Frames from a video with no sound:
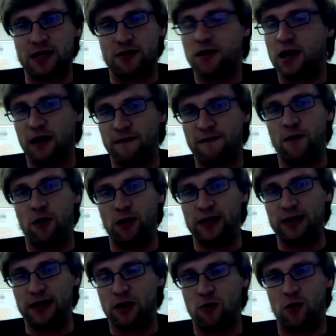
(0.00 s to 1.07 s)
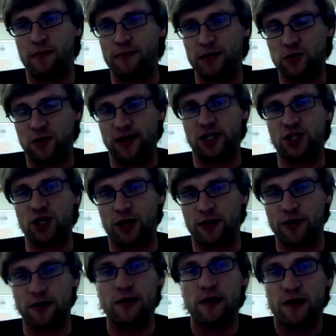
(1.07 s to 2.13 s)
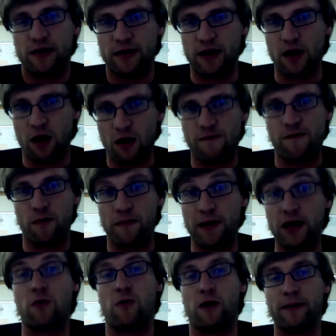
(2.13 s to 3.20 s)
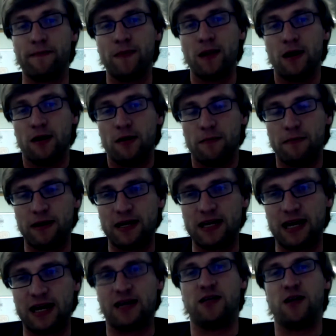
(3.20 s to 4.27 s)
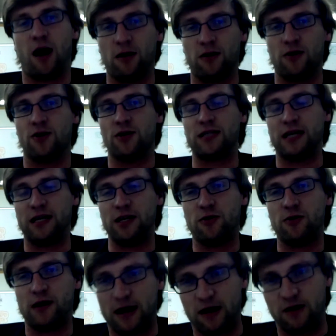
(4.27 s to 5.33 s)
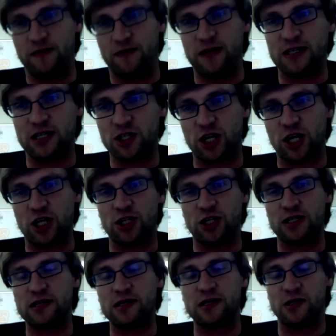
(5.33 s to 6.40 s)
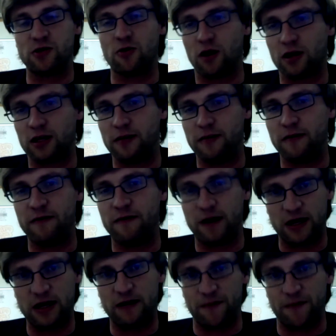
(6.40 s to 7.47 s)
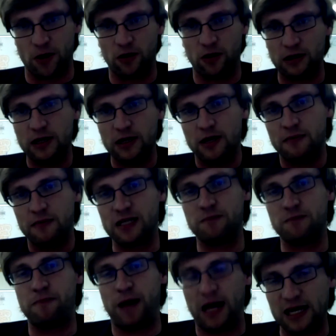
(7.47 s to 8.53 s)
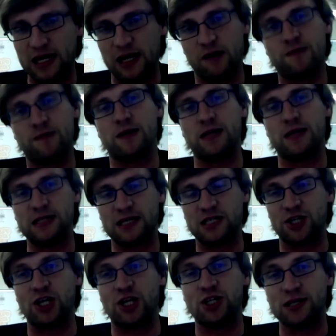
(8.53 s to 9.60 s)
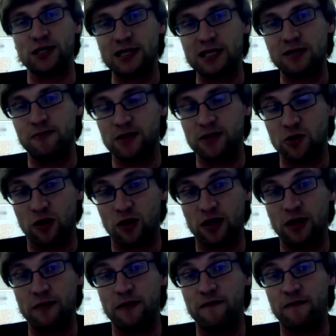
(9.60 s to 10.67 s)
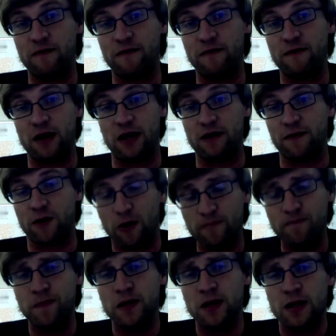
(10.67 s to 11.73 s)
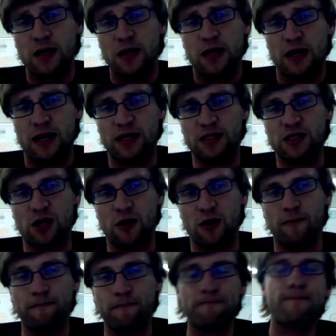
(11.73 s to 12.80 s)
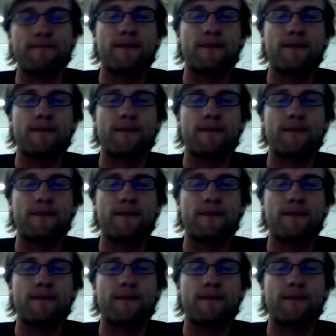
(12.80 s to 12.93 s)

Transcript: not fully liquid between each other. They are for Bitcoin, but getting dollars into and out of these exchanges has historically been very difficult because banking for these exchanges has historically been very difficult. And so